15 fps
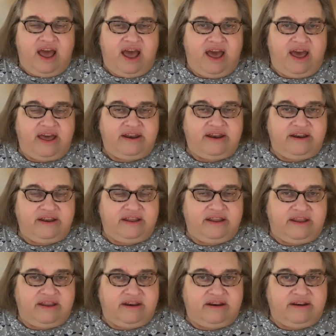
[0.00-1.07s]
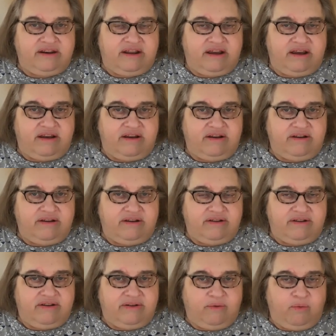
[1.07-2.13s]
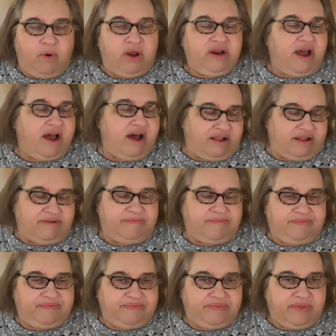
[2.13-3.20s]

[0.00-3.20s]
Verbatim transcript: And in uh, one column,